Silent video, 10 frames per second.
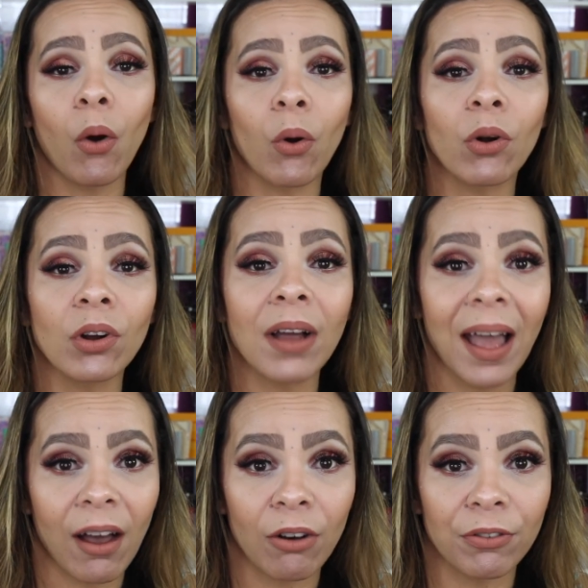Or
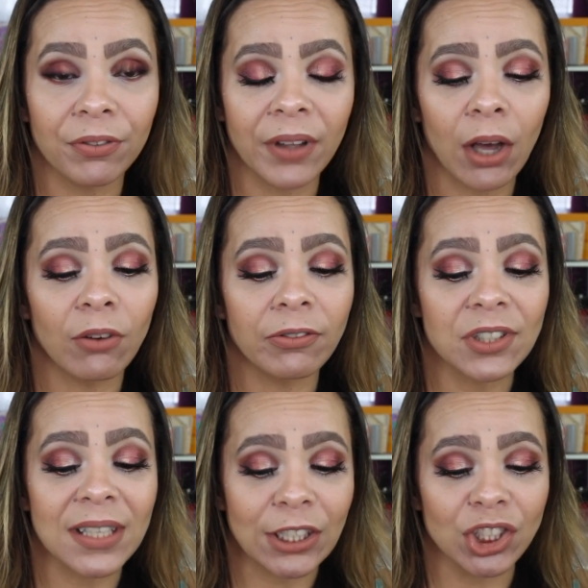Elf
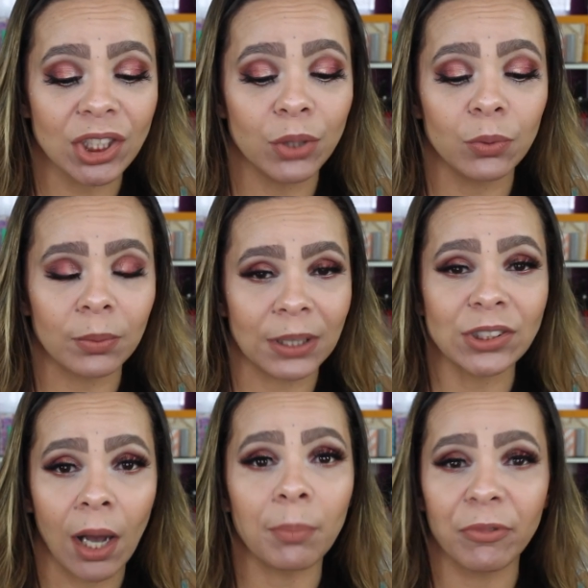is actually my
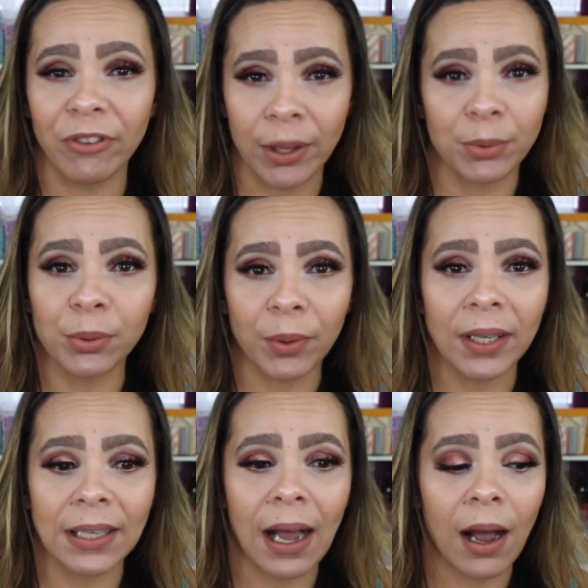top favorite
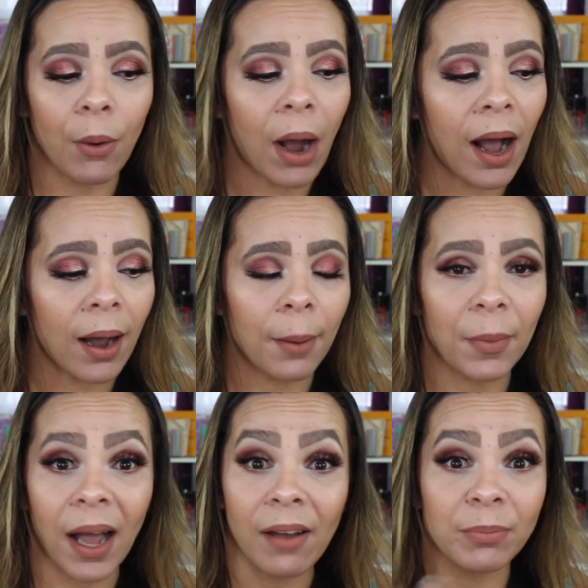right now.
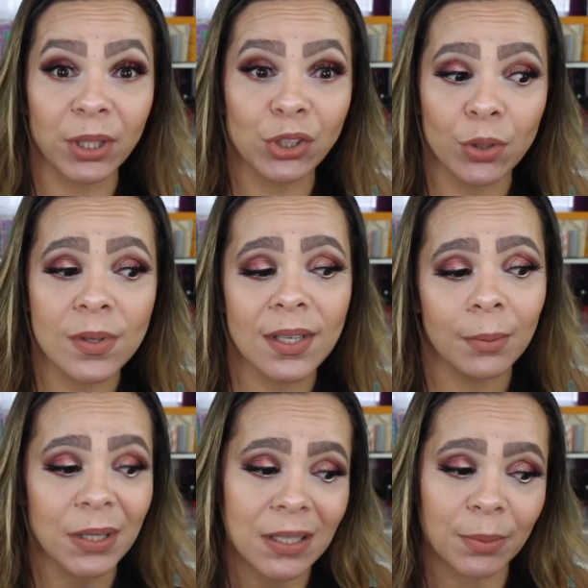I haven't been using
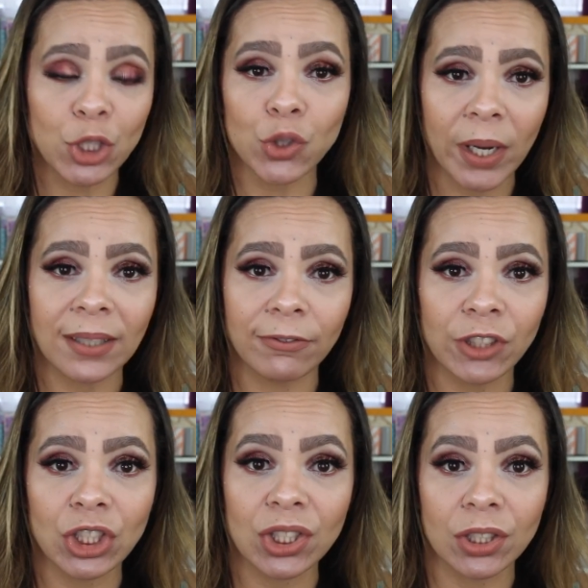it because I've been trying to
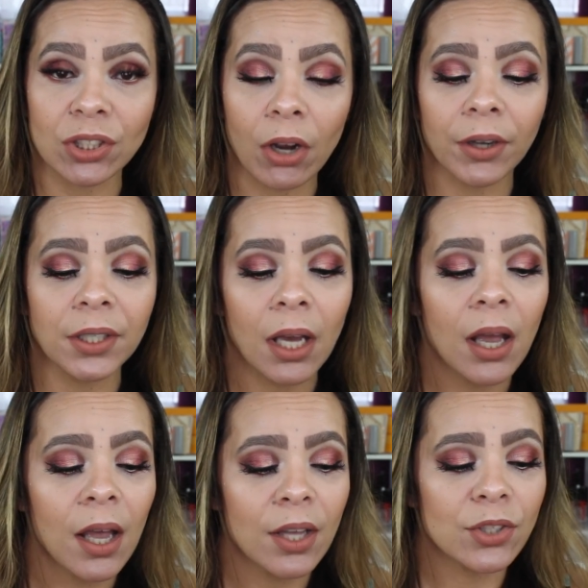finish the Tarte,
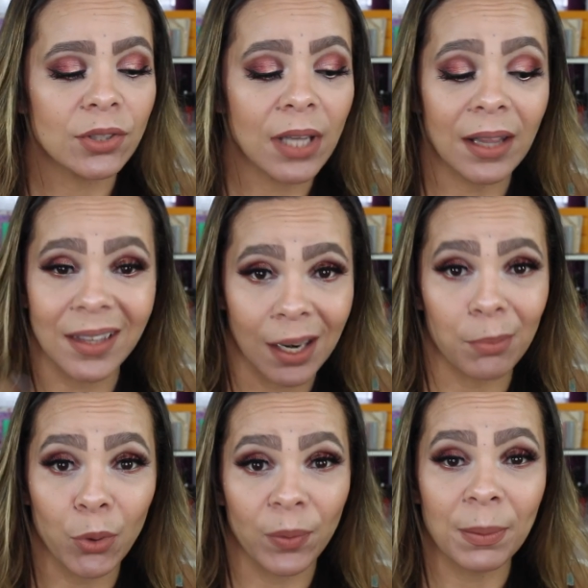and then
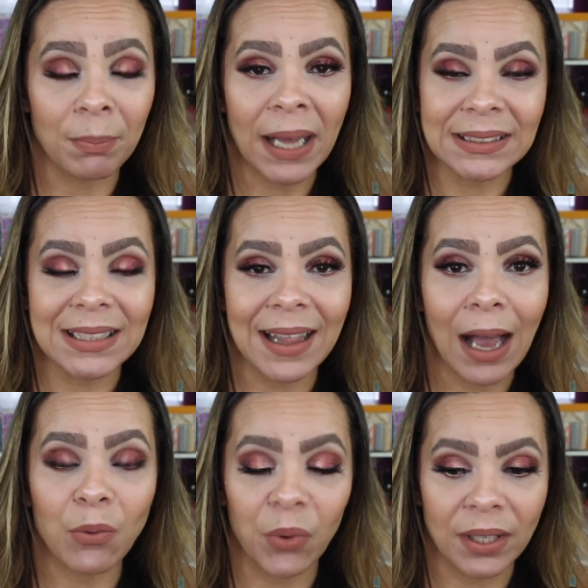I'm moving back to
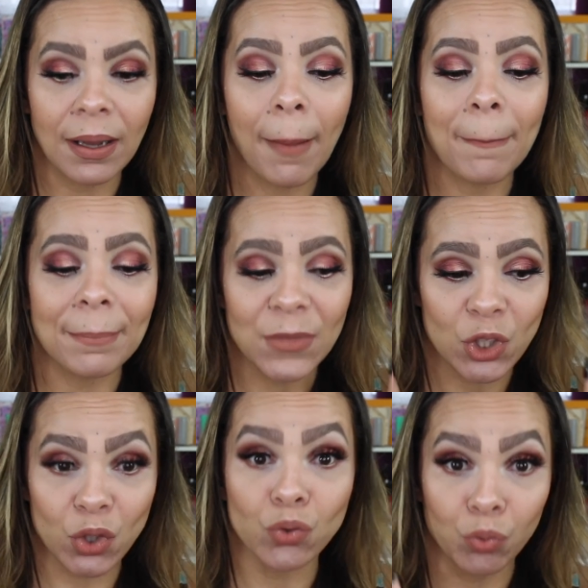that one.
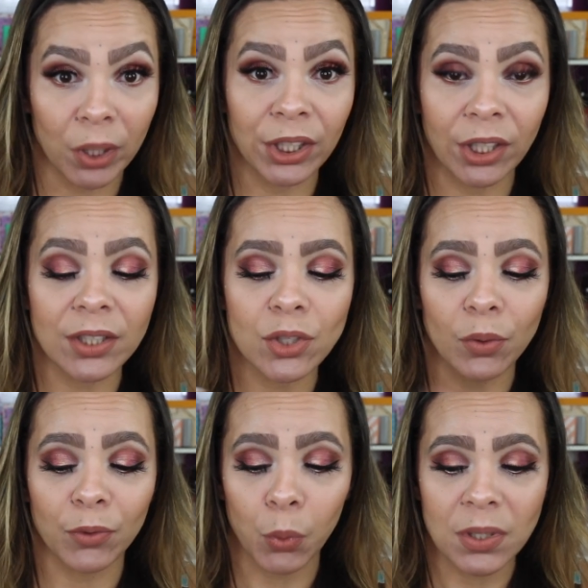It's really good.
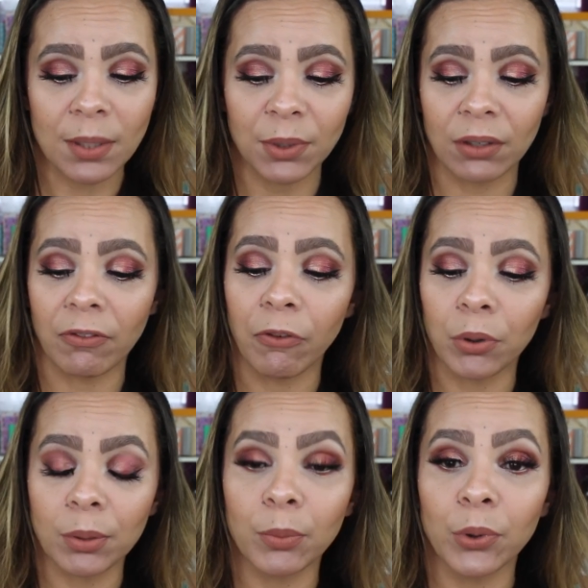So if you want something
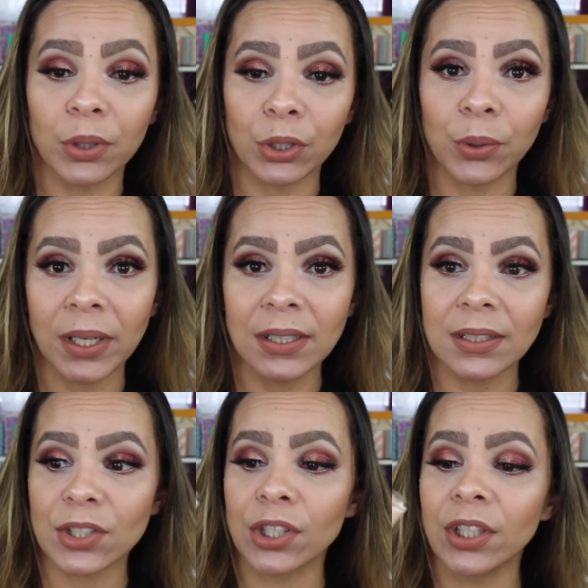affordable and great,
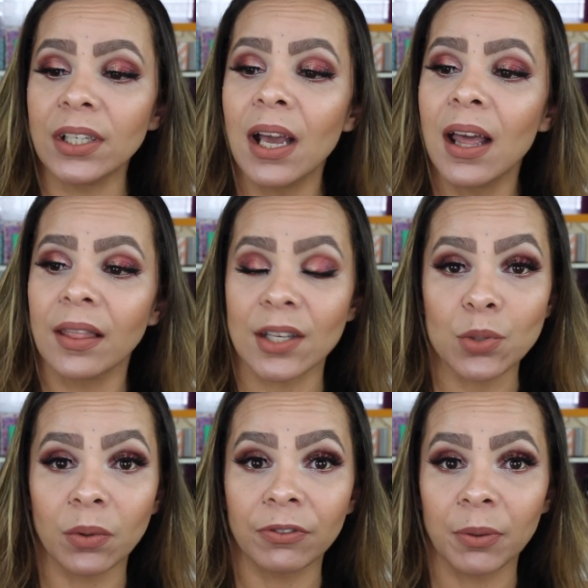it's good.
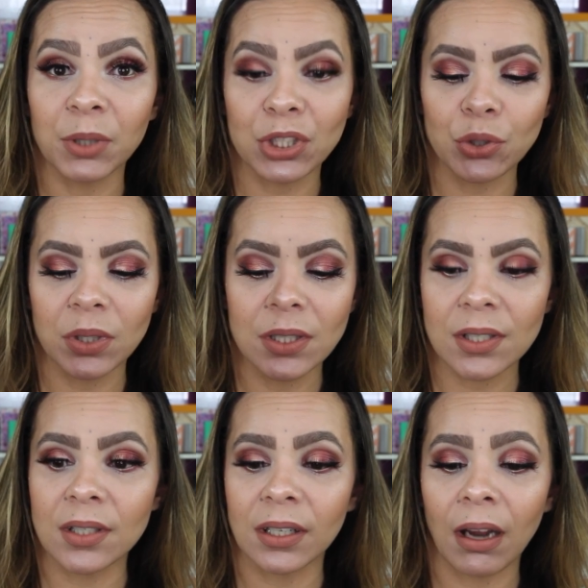This one from
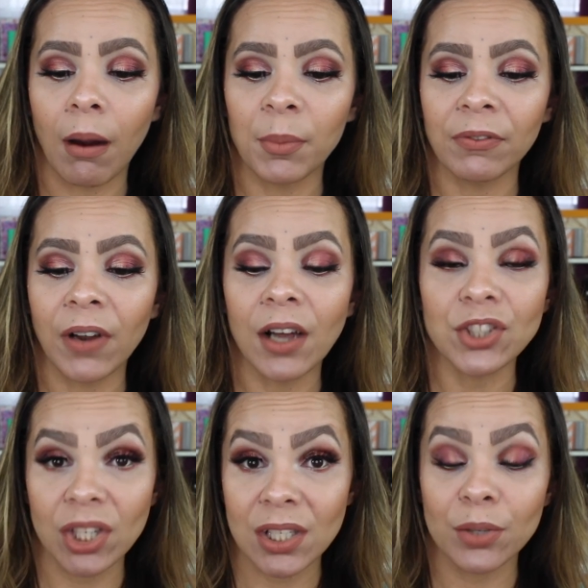Catrice, the
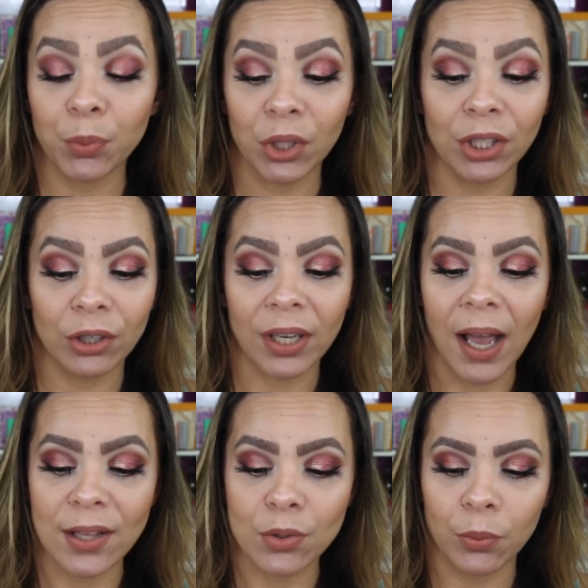Camouflage, is pretty good
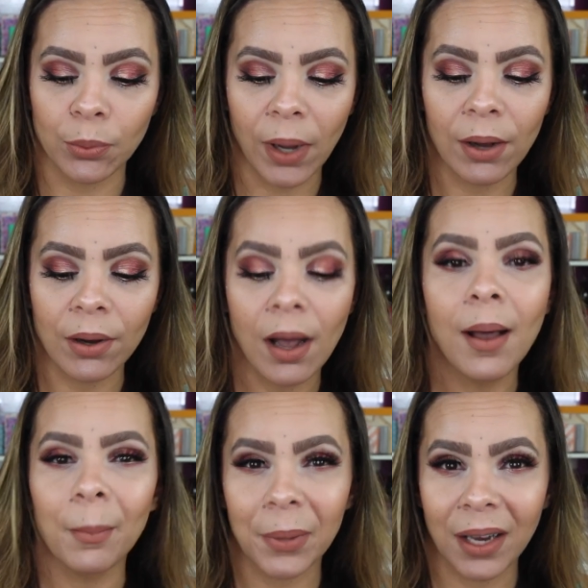as well.
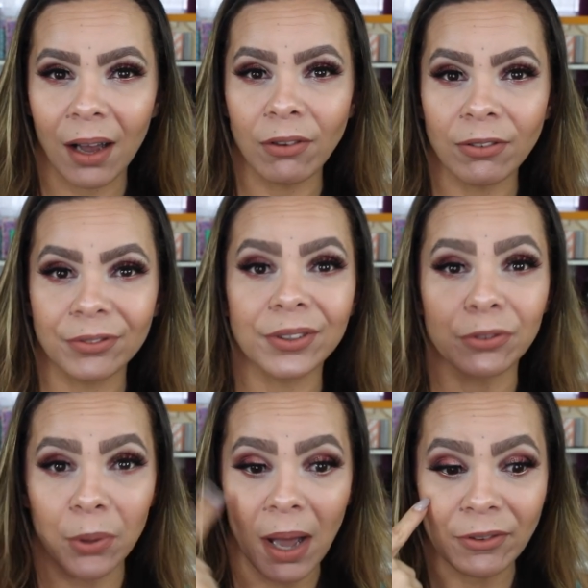But Elf,
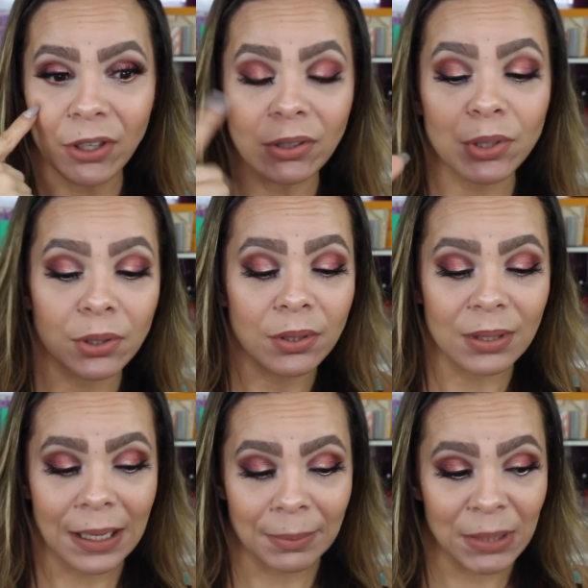if you have dark
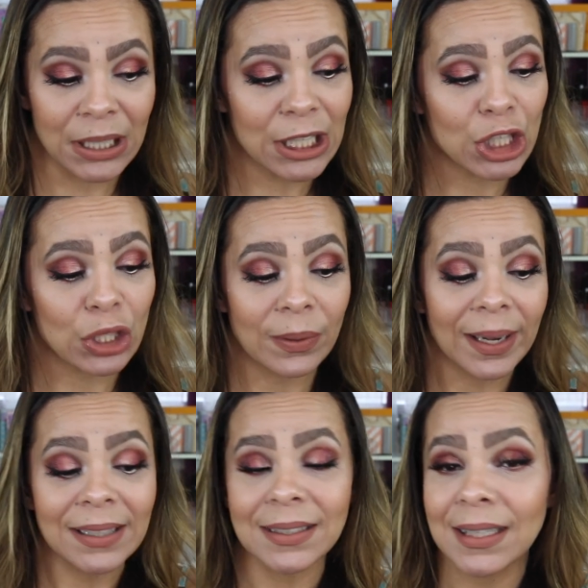circles like me, it's
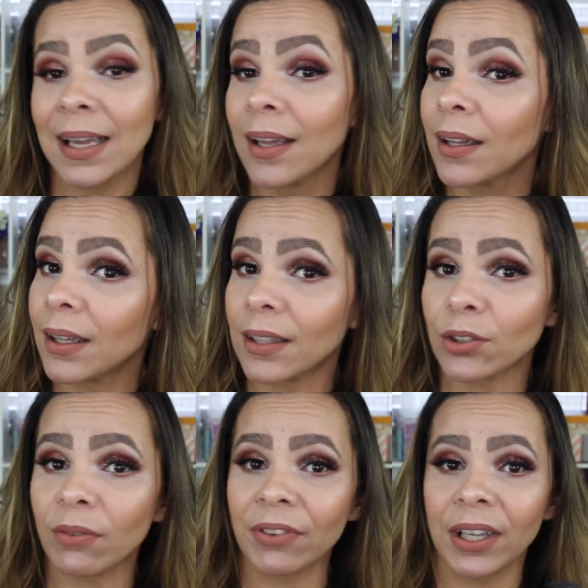great.
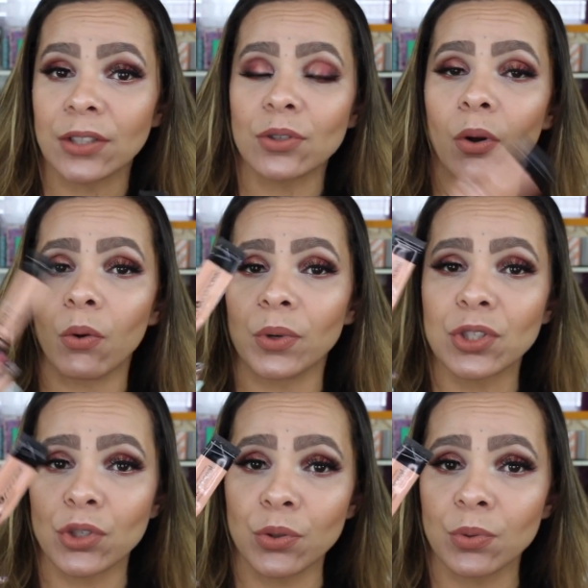And don't forget to
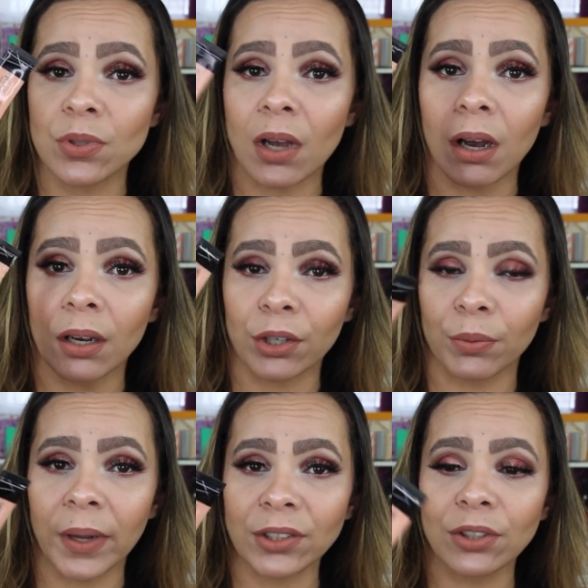always use a
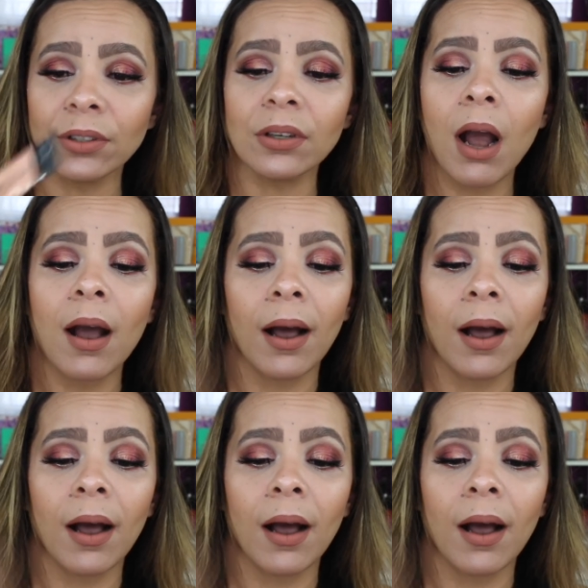corrector.